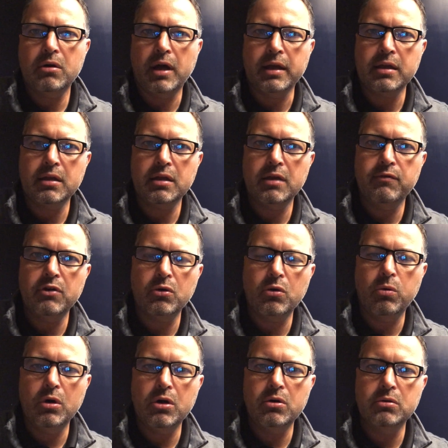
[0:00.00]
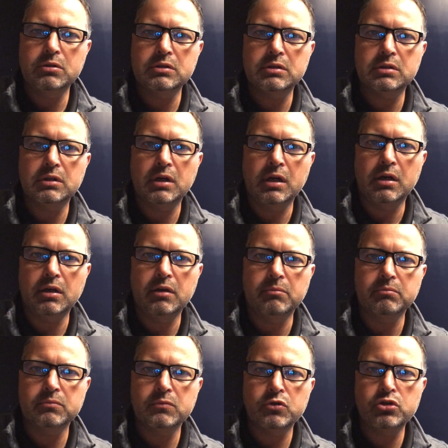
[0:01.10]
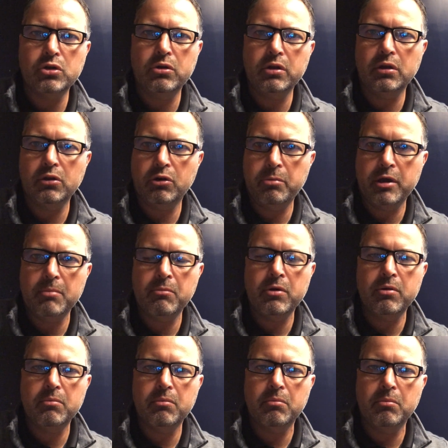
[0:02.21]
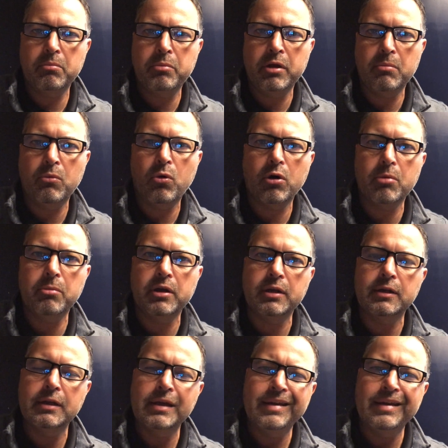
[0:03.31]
I can give you a quote, show you a little bit more. But